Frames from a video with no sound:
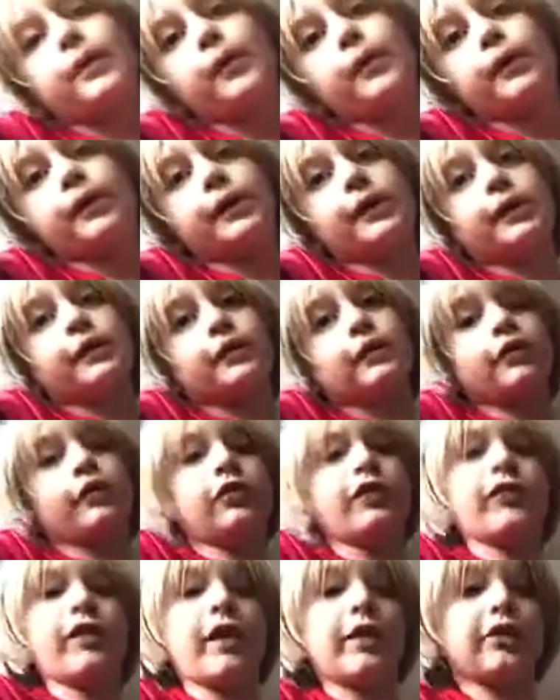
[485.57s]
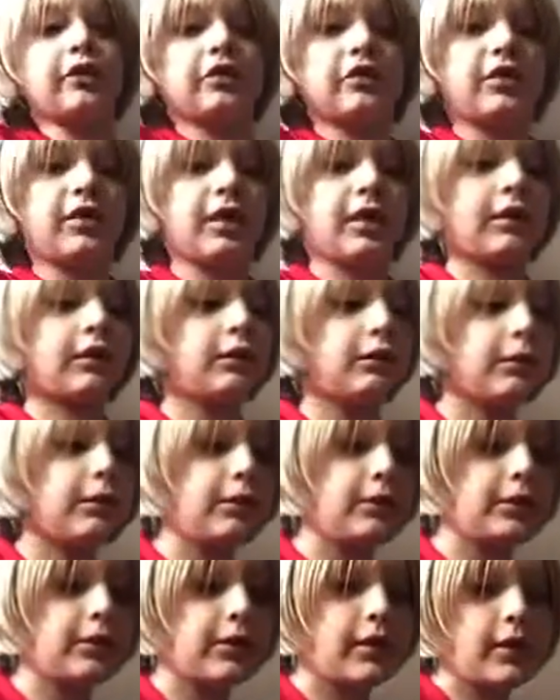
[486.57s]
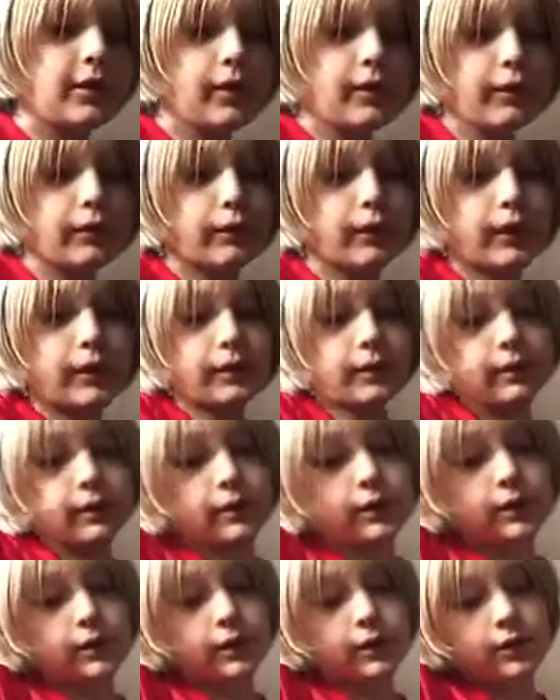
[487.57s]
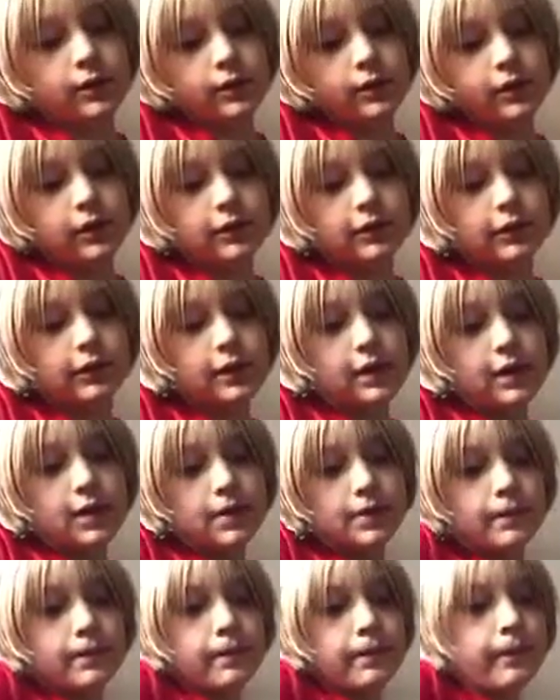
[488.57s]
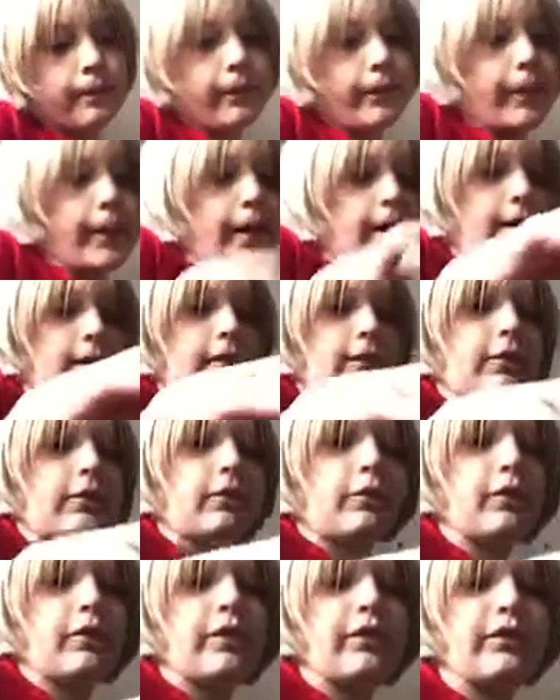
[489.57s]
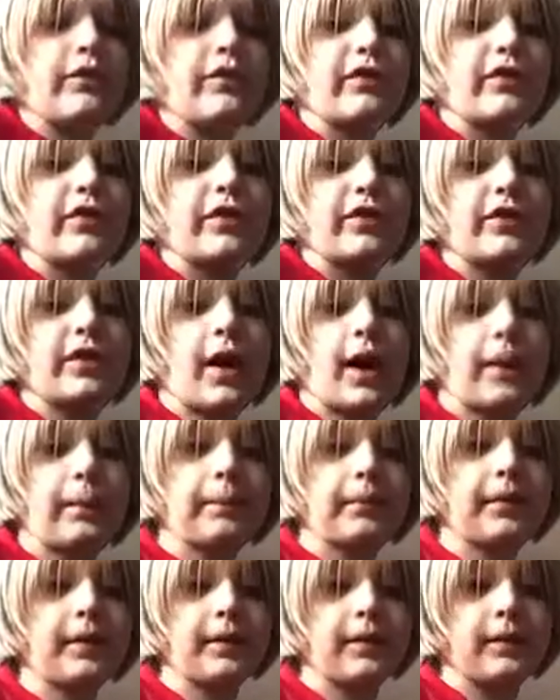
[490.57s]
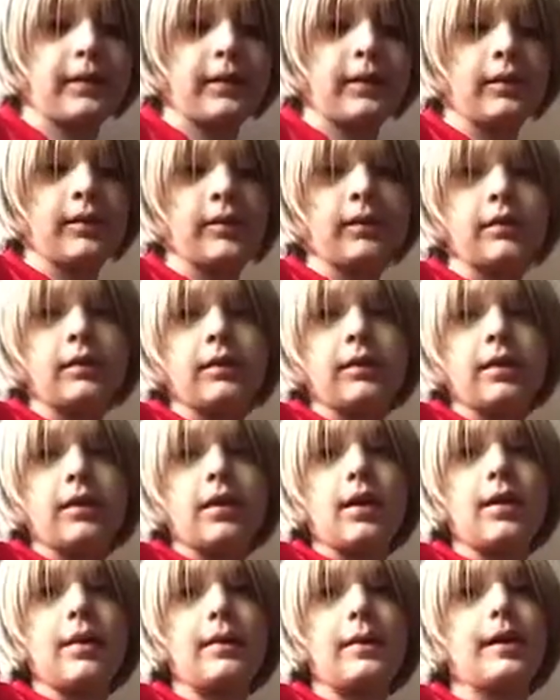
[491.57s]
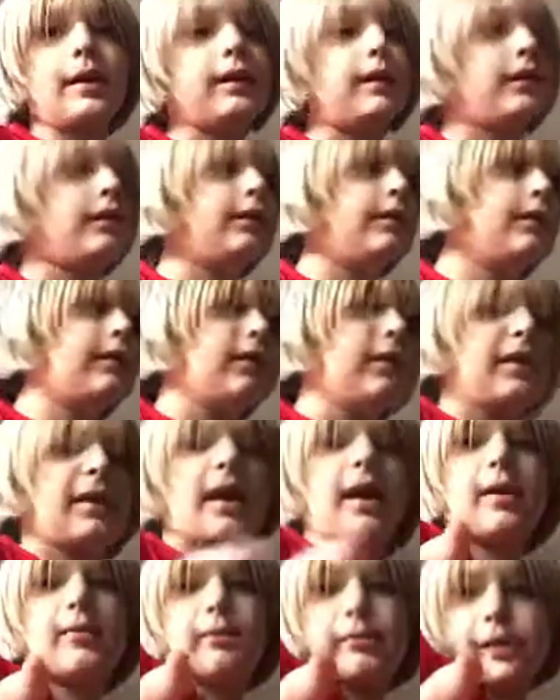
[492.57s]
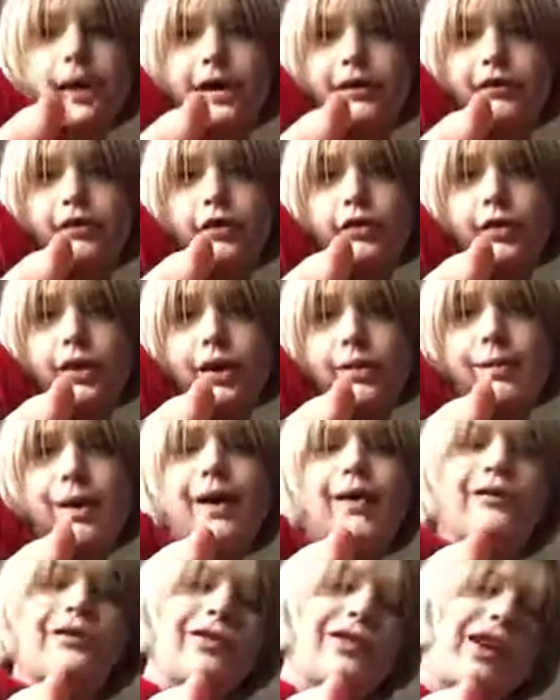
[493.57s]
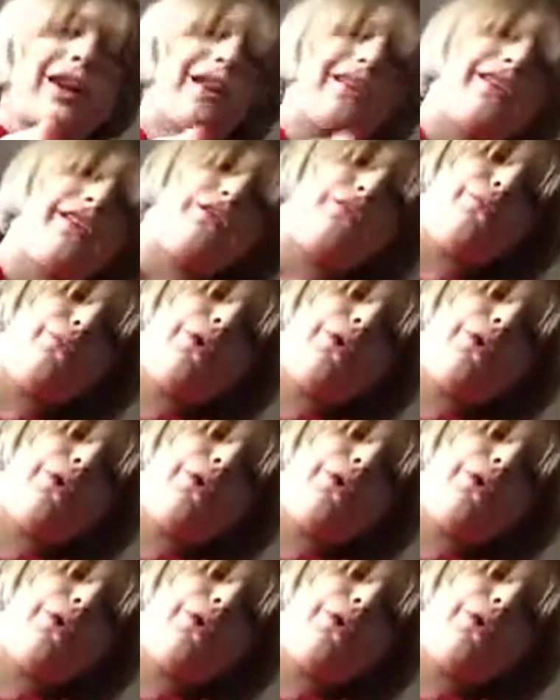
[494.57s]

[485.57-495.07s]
I'm going on 2006, which was the year when the city brand sort of stopped in a bit, and Camp Lazlo came out, and you got these